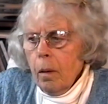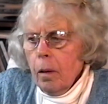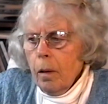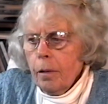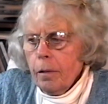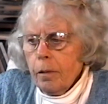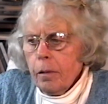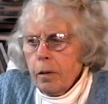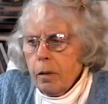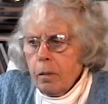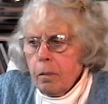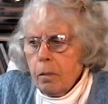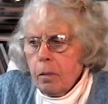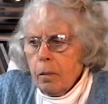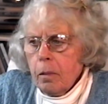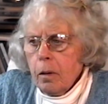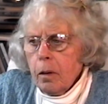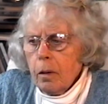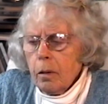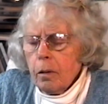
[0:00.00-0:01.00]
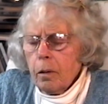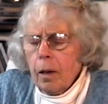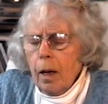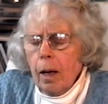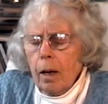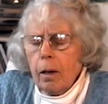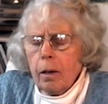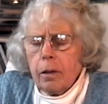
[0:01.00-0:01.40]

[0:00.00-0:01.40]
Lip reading: in